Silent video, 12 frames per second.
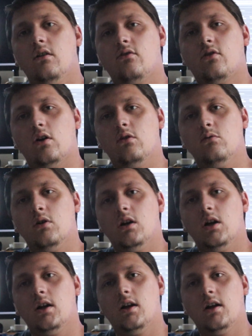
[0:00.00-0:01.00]
So
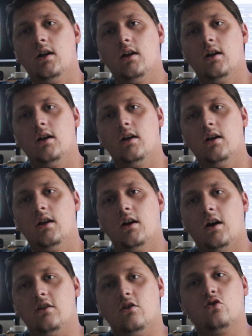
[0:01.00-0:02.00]

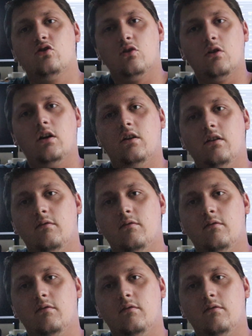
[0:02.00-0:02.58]
I'm not sure,